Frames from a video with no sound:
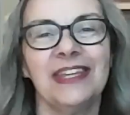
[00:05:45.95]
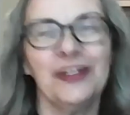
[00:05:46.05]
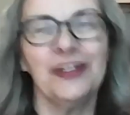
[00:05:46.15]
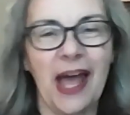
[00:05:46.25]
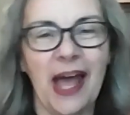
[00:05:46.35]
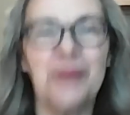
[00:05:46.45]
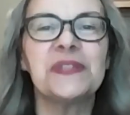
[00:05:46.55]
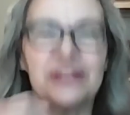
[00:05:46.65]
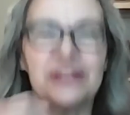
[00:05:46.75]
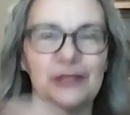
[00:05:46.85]
you're
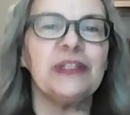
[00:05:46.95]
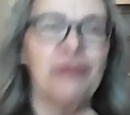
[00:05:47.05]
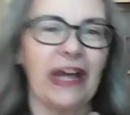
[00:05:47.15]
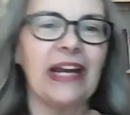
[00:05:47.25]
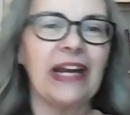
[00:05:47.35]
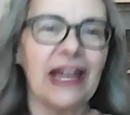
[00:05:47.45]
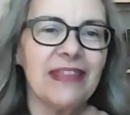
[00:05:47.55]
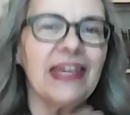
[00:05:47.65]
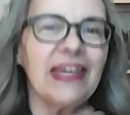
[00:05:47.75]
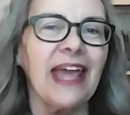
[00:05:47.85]
absolutely right. I
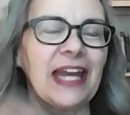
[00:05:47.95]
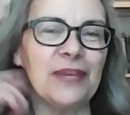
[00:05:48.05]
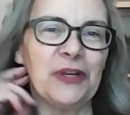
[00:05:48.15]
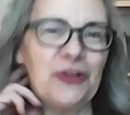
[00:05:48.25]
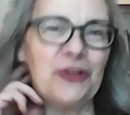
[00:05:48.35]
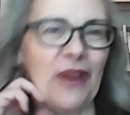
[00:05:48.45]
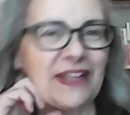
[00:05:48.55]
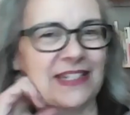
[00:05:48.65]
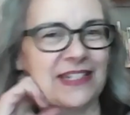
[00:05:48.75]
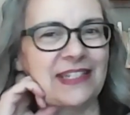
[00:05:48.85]
think anyone who
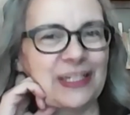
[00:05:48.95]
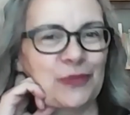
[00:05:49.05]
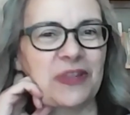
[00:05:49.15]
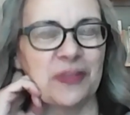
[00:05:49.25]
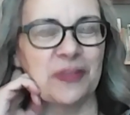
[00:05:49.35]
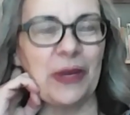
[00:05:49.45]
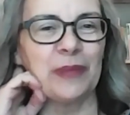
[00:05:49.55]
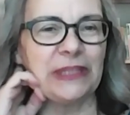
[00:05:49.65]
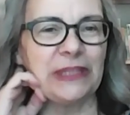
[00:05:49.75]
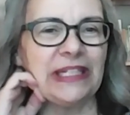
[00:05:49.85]
has to deal with the
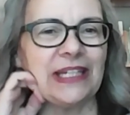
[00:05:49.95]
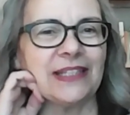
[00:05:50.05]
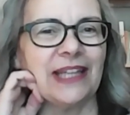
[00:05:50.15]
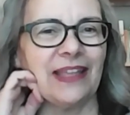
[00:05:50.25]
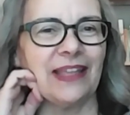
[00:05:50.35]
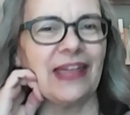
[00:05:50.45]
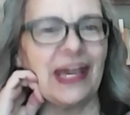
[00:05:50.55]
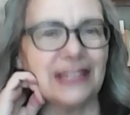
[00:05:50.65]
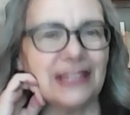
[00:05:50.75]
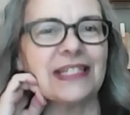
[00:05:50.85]
public like
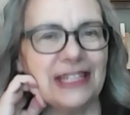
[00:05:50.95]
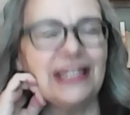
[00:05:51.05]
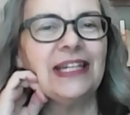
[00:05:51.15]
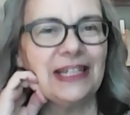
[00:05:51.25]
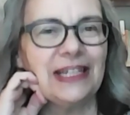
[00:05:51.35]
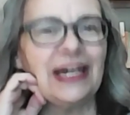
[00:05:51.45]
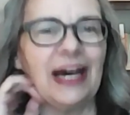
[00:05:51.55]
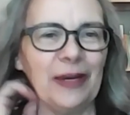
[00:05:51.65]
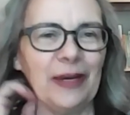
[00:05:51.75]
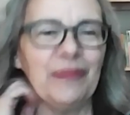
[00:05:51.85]
that
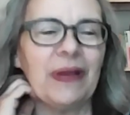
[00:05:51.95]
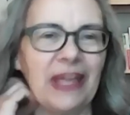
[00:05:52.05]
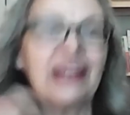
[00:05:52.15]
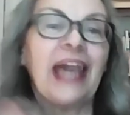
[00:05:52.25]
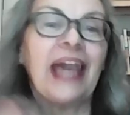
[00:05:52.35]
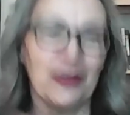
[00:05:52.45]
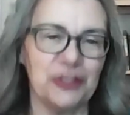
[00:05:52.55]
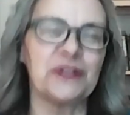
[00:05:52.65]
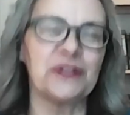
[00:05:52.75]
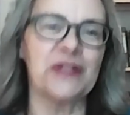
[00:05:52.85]

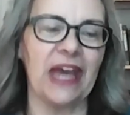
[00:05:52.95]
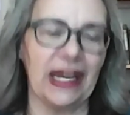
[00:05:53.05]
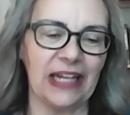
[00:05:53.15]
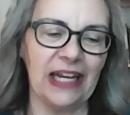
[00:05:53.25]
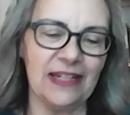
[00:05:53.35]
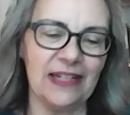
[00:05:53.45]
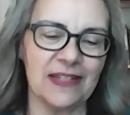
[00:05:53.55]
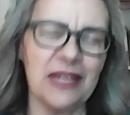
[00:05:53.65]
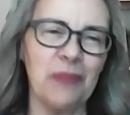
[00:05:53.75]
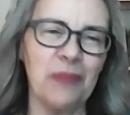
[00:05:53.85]
encounters that, and
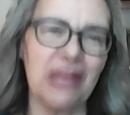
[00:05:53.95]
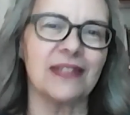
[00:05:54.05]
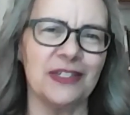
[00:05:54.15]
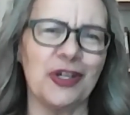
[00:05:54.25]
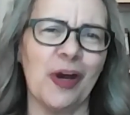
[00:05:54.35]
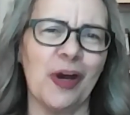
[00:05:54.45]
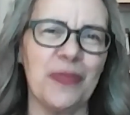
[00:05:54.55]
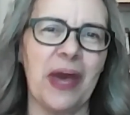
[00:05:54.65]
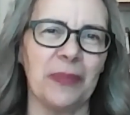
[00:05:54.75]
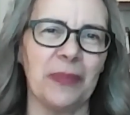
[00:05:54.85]
it makes the job
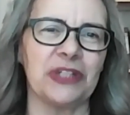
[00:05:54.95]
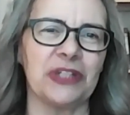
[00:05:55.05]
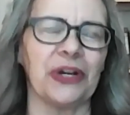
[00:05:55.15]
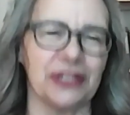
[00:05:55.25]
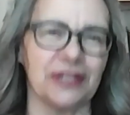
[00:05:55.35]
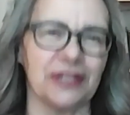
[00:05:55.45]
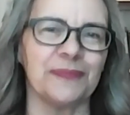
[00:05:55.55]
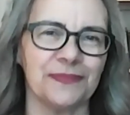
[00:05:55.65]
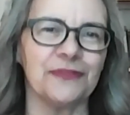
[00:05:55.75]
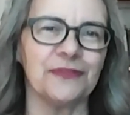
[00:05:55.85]
that much harder,
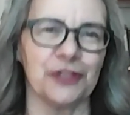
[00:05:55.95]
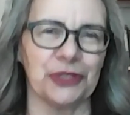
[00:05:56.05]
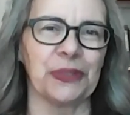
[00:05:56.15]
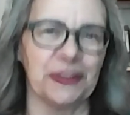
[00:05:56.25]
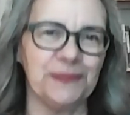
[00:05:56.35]
for sure.